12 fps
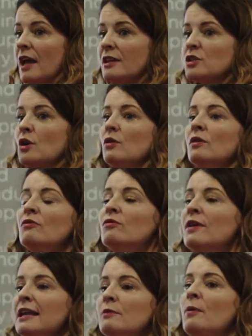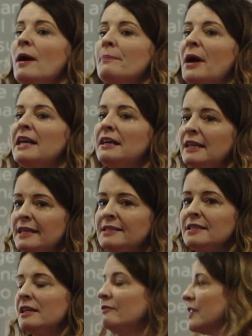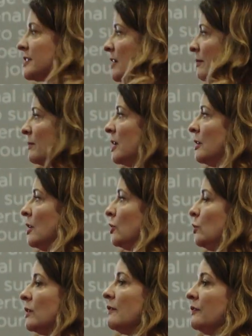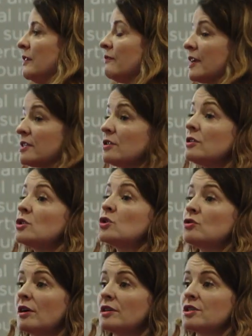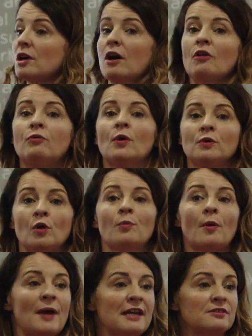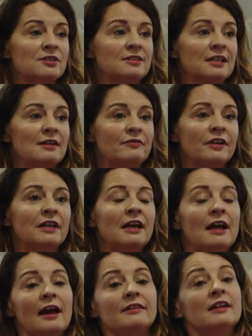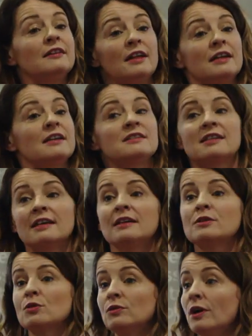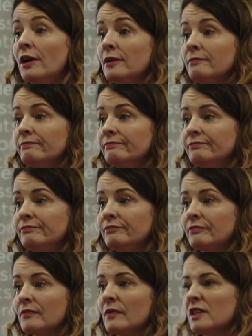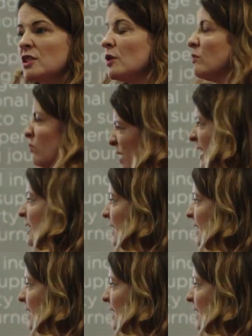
So really what by leading the investor, I mean you give the investor the structure of what you're prepared to deliver and then they can say yes or no. So really